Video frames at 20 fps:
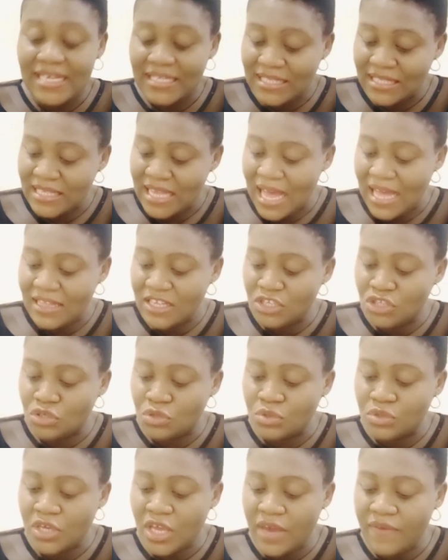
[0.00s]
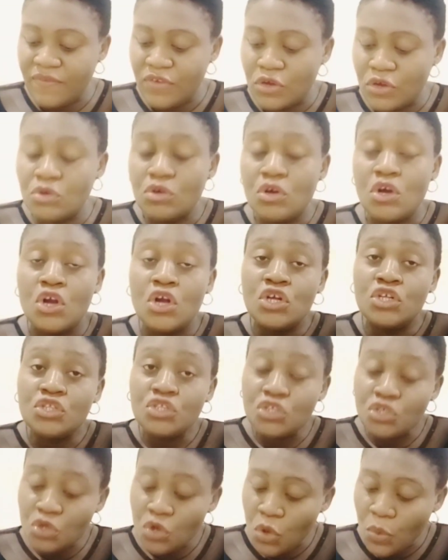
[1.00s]
it and it will give you
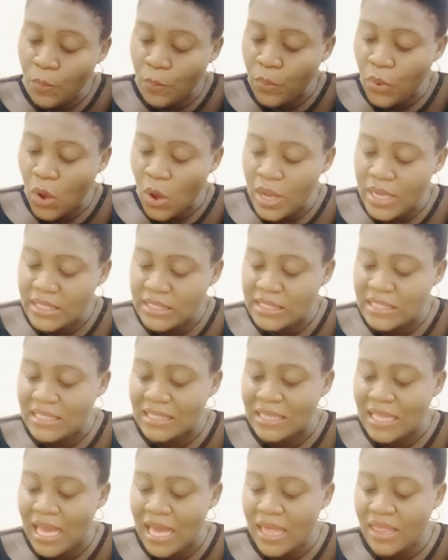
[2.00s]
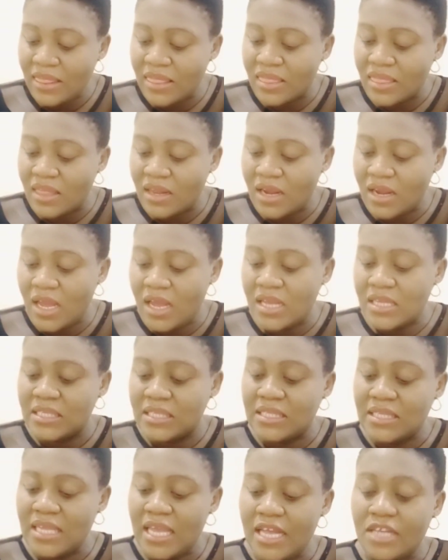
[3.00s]

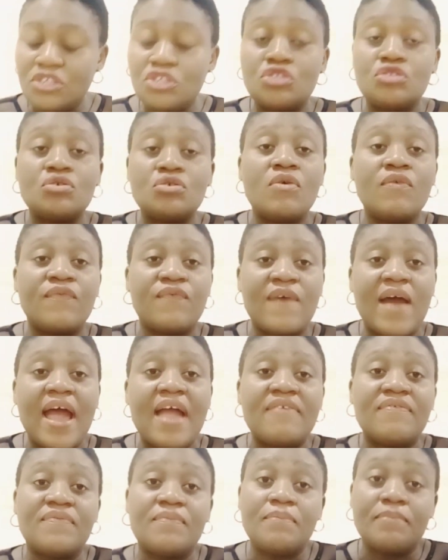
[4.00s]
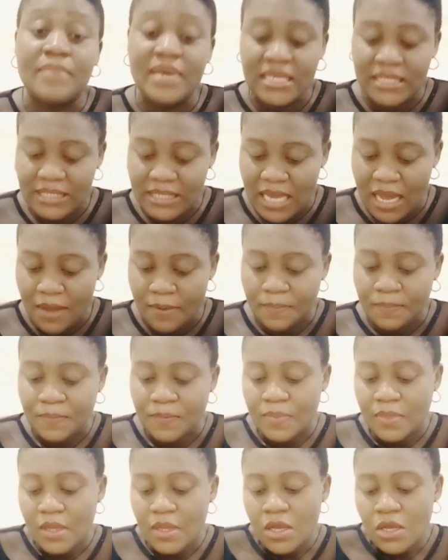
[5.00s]
2.93625 meter.
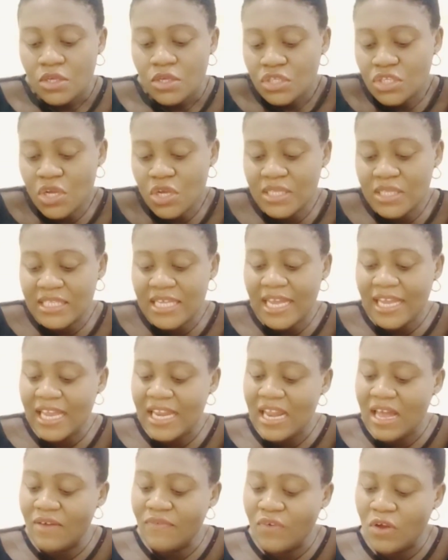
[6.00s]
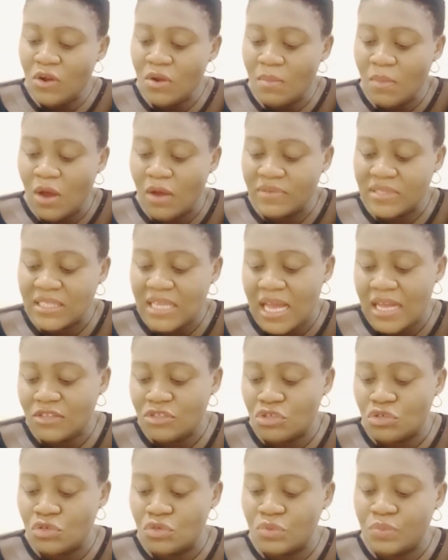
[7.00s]
So taking the volume of
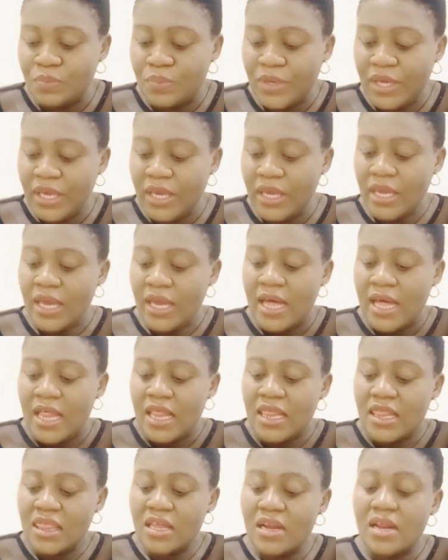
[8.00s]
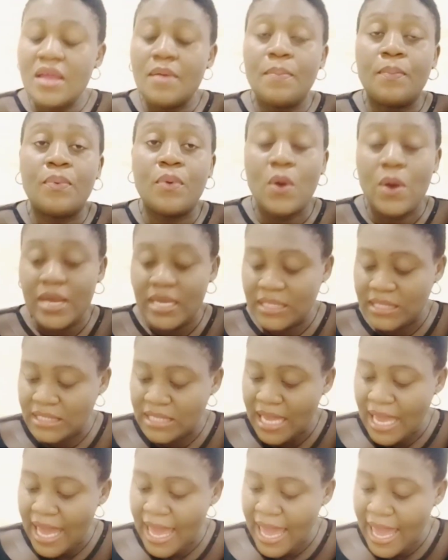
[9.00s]
sand to be
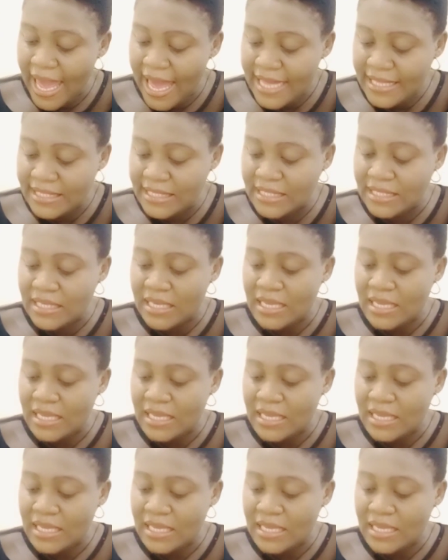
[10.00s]
3.8